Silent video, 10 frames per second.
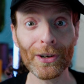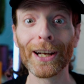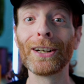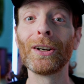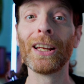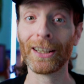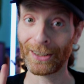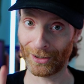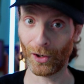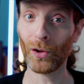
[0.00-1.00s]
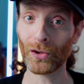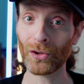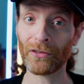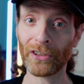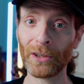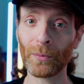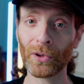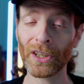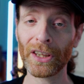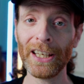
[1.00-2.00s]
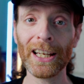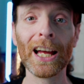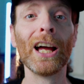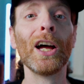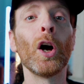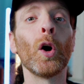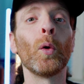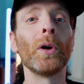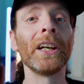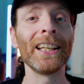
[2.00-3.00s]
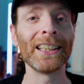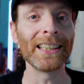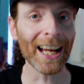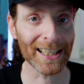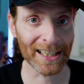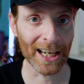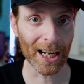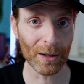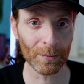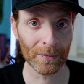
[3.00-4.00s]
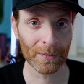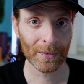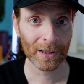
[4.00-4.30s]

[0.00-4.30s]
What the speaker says: And also a very important thing, when he does come,